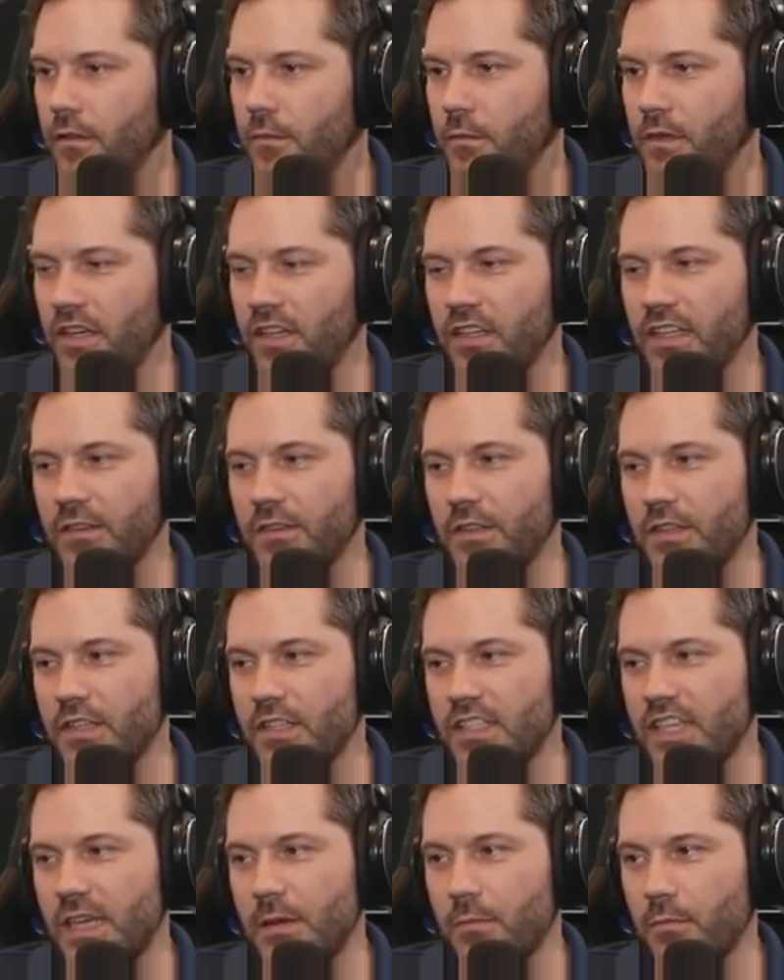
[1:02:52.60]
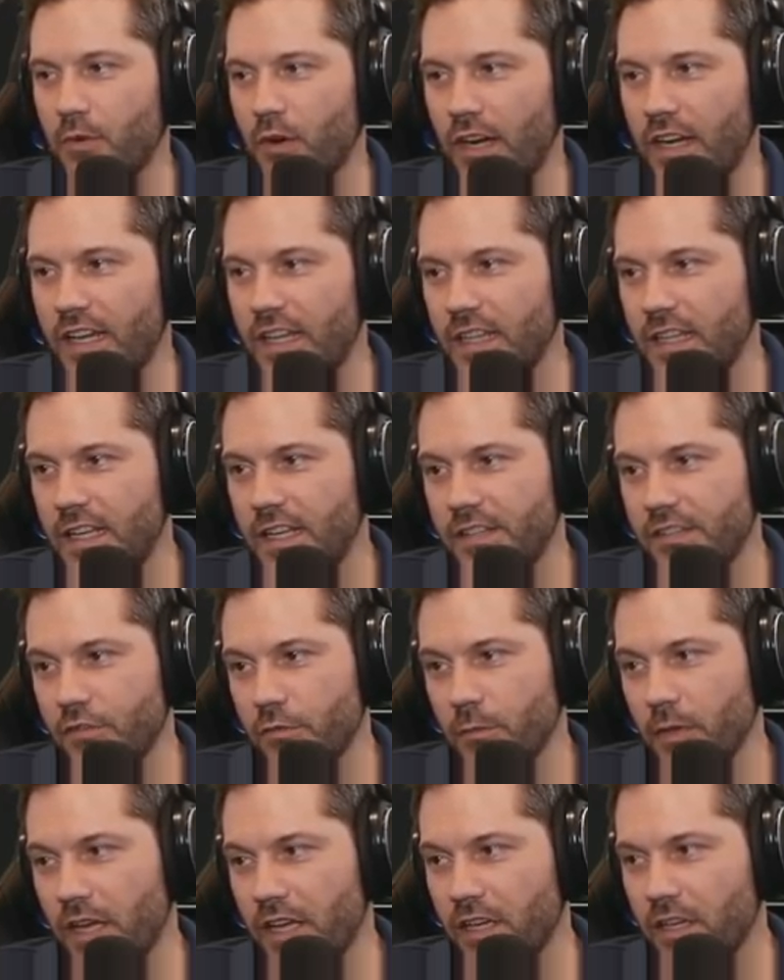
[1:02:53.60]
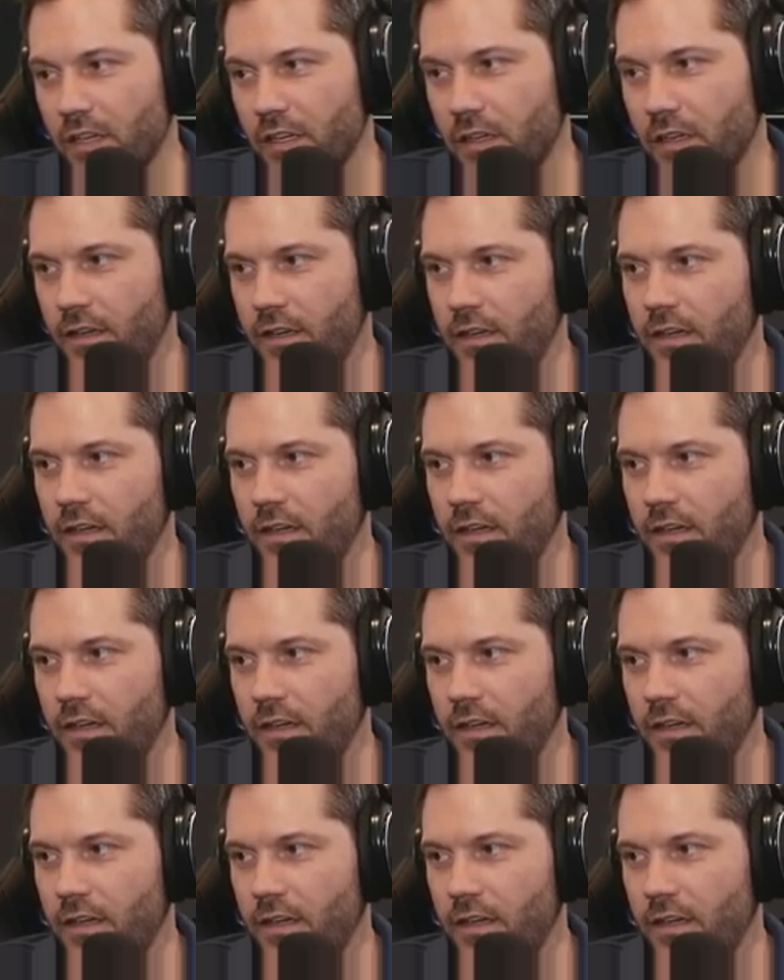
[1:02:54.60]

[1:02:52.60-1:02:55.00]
Apparently, if you just keep breaking the digital miner